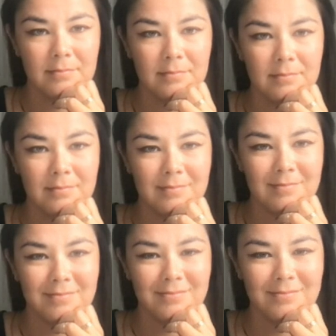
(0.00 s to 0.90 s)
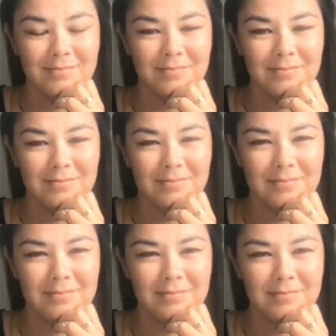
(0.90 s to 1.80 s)

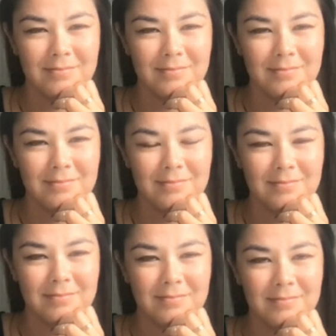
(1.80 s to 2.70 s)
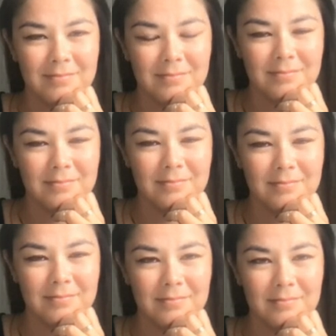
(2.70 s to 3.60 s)

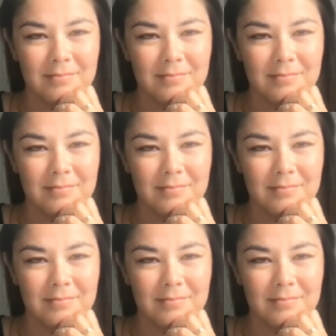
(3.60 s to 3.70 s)
The person shown says nothing.